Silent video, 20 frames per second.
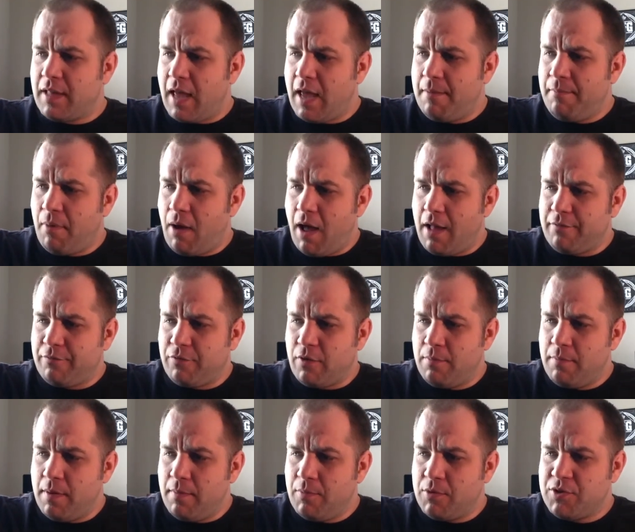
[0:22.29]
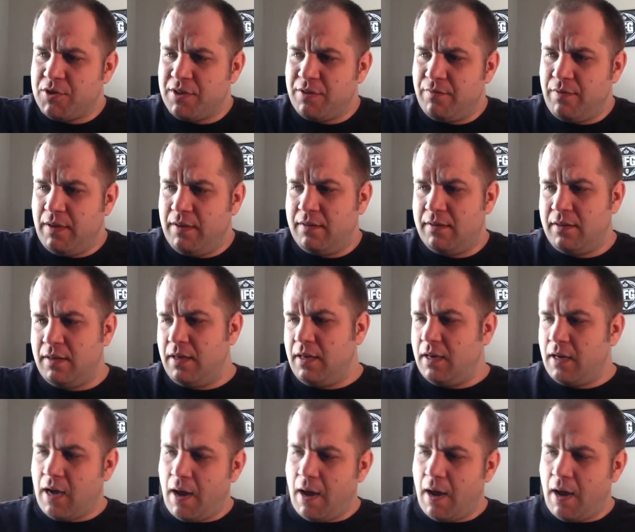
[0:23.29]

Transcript: I bought from members of the VC.